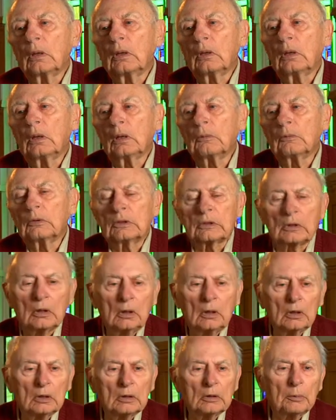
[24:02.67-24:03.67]
it was
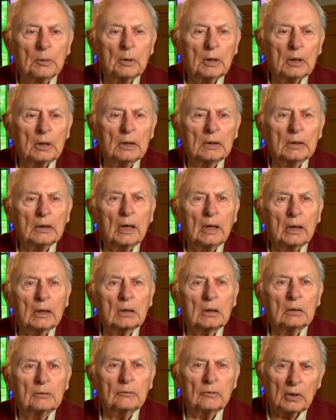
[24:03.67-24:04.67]
caused by a
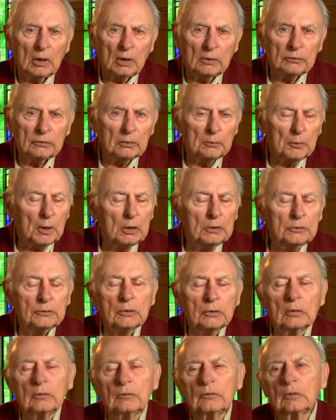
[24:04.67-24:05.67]
lack of
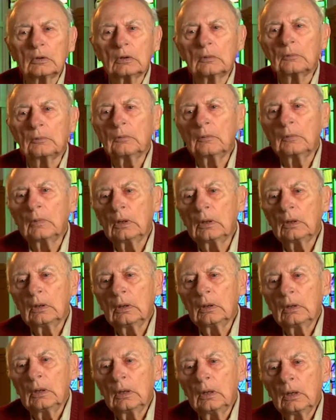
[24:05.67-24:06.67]
affirmation from
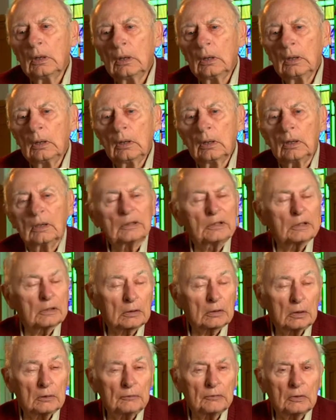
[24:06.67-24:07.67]
a
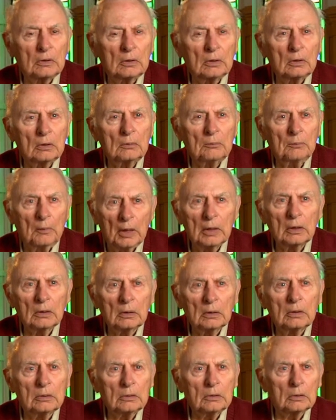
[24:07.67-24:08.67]
significant
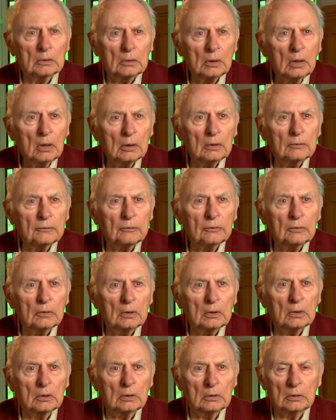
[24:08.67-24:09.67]
male in your life
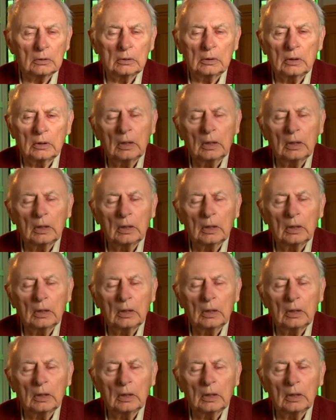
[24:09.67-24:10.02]
in early